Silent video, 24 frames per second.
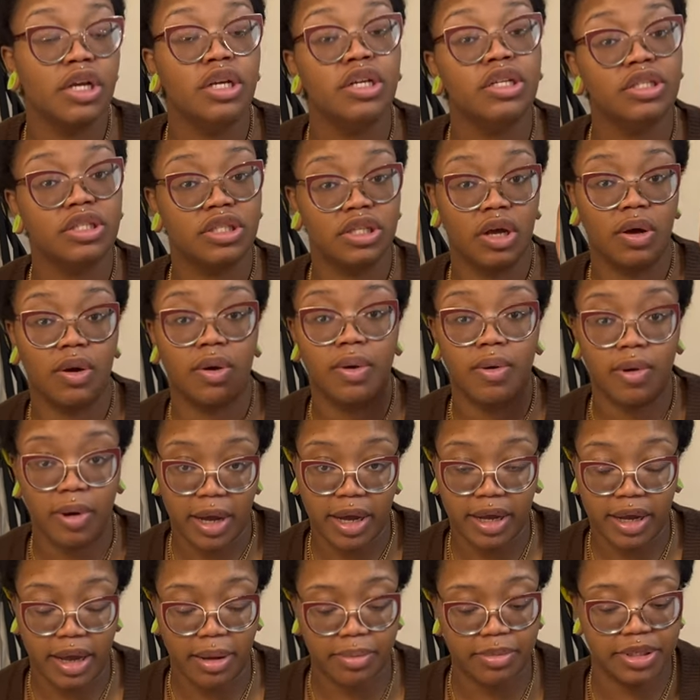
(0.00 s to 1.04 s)
So
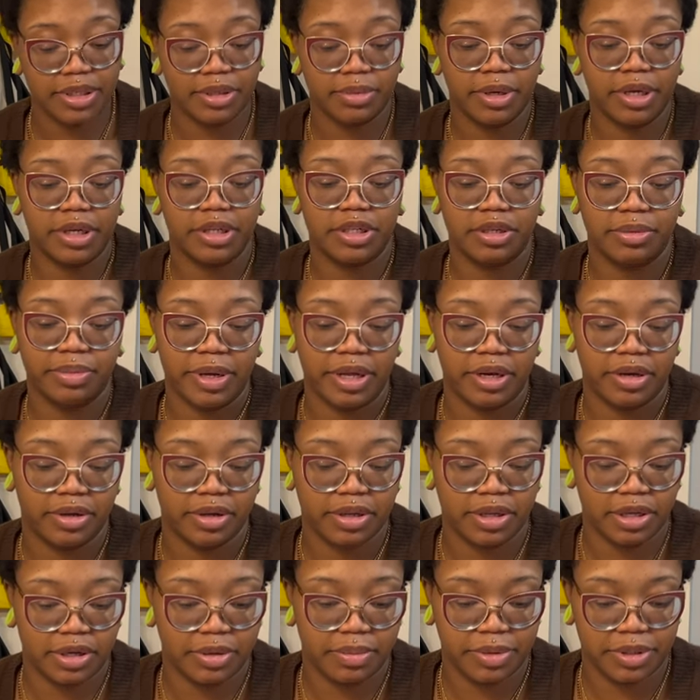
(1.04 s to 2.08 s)
I got me some extra binder
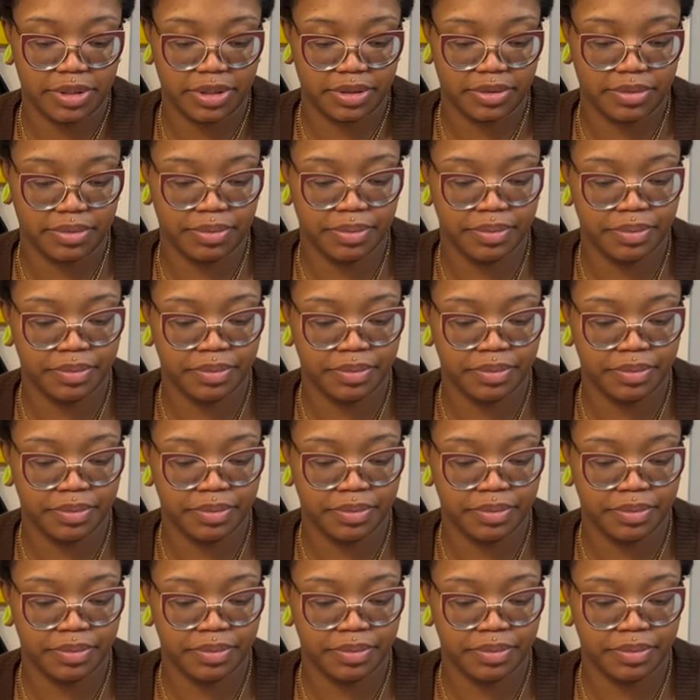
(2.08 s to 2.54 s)
clips.